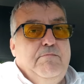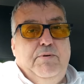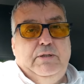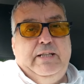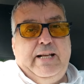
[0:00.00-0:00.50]

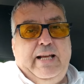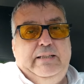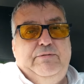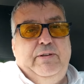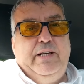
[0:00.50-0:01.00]
But
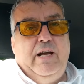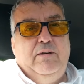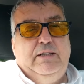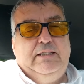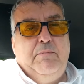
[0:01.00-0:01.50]
today's
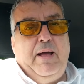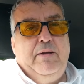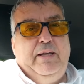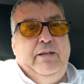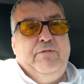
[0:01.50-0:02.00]
video is
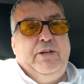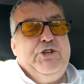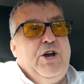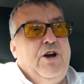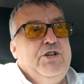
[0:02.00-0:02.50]
about EV
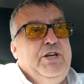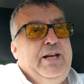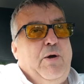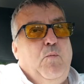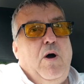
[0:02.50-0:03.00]

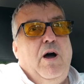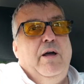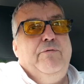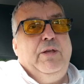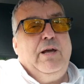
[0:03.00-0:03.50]
charging and what
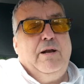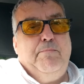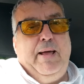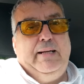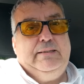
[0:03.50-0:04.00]
I think are the
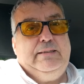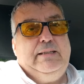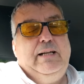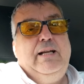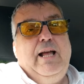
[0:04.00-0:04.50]

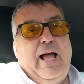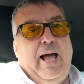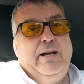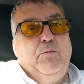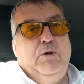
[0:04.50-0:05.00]
best
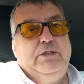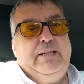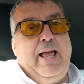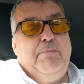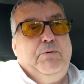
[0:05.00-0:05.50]
and the
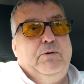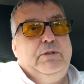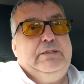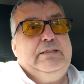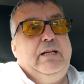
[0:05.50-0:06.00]
worst
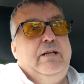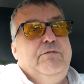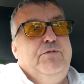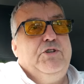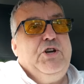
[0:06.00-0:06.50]
airports
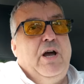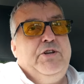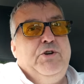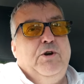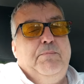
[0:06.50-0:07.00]
for
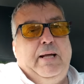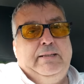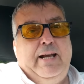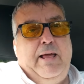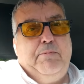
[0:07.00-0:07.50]
charging up
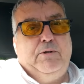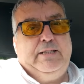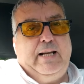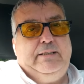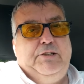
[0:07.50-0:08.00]
as an airport
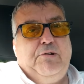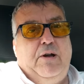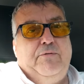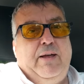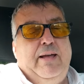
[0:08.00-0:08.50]
taxi
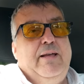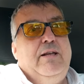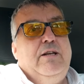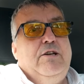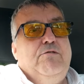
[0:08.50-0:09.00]
driver
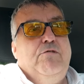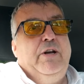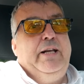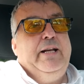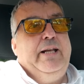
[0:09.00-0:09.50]

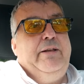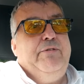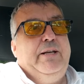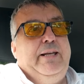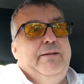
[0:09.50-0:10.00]
running an
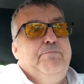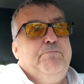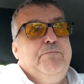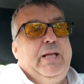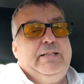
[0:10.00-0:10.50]
EV.
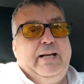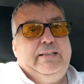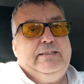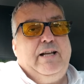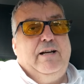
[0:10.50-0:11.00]
So
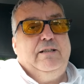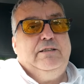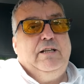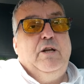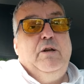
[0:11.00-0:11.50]
let's
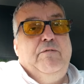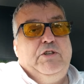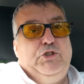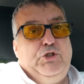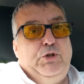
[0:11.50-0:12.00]
start with
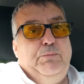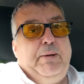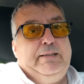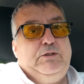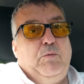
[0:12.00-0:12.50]
the 2
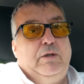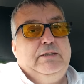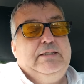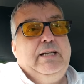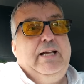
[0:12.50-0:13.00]
best
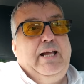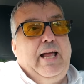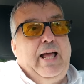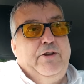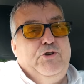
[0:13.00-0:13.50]
ones
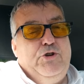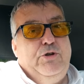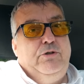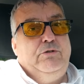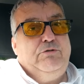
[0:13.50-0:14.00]
and
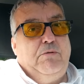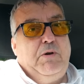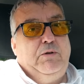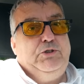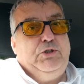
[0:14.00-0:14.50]
choose from
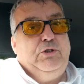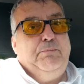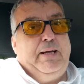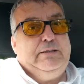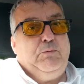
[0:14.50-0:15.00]
those 2
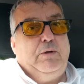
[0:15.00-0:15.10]
best